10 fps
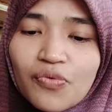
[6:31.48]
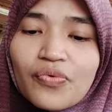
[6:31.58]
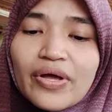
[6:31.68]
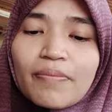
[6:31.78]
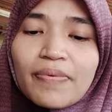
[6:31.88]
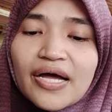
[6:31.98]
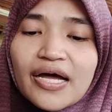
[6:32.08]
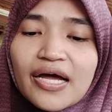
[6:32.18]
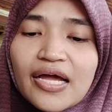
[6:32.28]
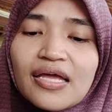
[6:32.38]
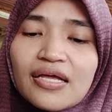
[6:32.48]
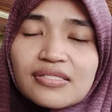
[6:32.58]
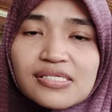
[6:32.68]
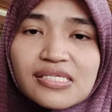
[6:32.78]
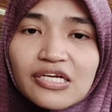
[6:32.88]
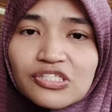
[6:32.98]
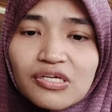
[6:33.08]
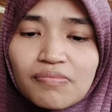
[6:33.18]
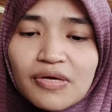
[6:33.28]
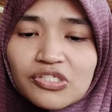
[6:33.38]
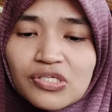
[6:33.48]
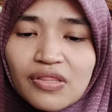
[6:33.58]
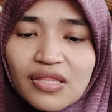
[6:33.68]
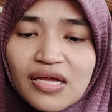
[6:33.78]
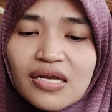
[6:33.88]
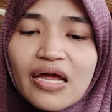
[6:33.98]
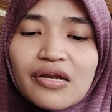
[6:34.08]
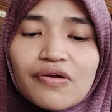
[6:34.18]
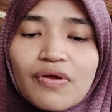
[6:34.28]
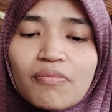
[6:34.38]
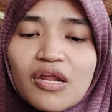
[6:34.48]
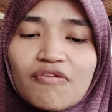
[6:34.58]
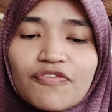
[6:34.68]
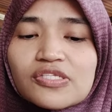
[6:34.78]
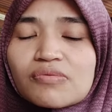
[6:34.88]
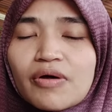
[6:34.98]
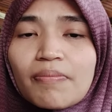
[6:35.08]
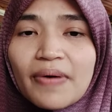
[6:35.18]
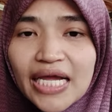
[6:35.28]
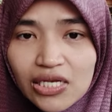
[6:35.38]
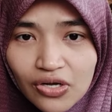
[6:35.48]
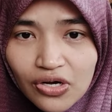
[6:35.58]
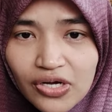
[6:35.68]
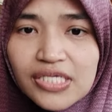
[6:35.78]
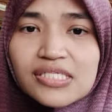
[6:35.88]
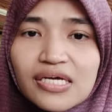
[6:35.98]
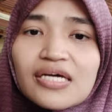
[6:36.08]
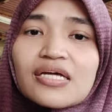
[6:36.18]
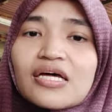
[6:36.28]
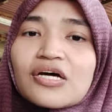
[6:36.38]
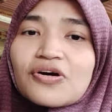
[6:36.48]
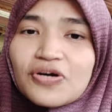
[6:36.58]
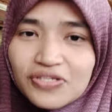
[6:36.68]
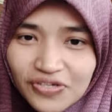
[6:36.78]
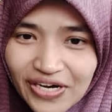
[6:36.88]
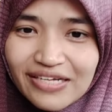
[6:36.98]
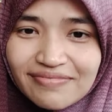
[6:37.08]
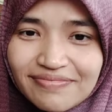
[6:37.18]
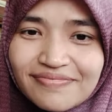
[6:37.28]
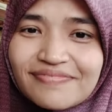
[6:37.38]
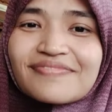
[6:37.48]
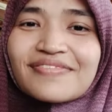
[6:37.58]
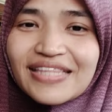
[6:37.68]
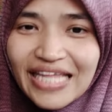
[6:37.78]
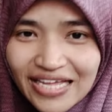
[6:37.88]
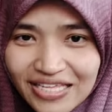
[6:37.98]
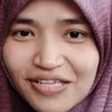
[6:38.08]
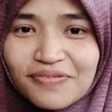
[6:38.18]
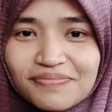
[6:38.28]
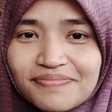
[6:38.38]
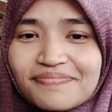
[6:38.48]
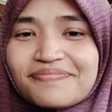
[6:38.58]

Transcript: whereby this section mentioned that an agreement enforceable by law is a contract. Thank you.